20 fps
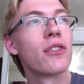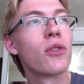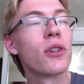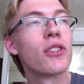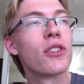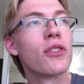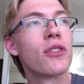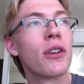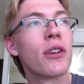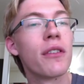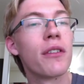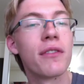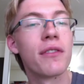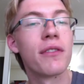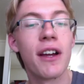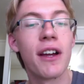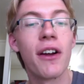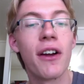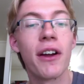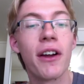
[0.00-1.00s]
Toy Story of
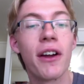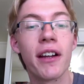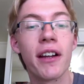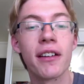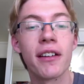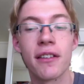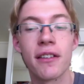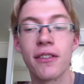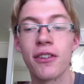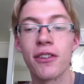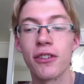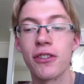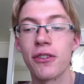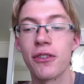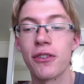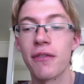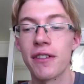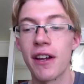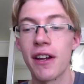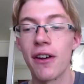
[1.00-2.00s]
Terror. Toy
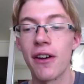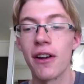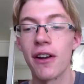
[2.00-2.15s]
Story of Terror.